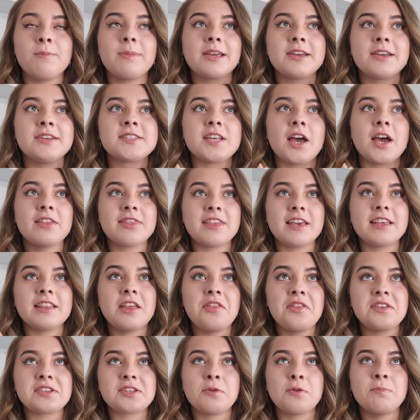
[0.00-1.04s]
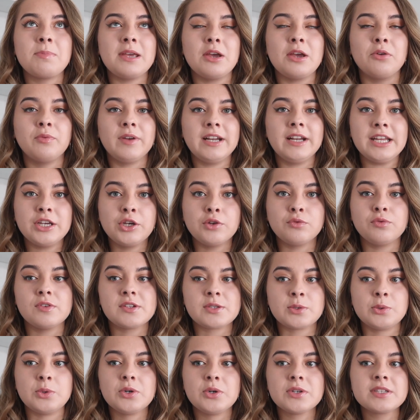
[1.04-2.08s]
because I think that this could be a really good
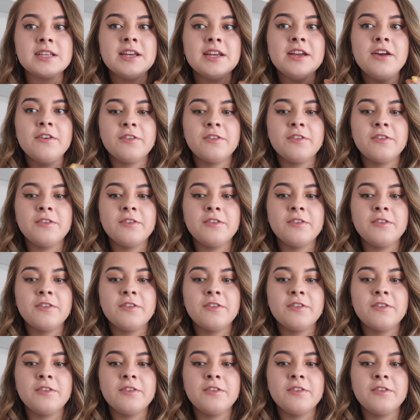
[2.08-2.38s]
resource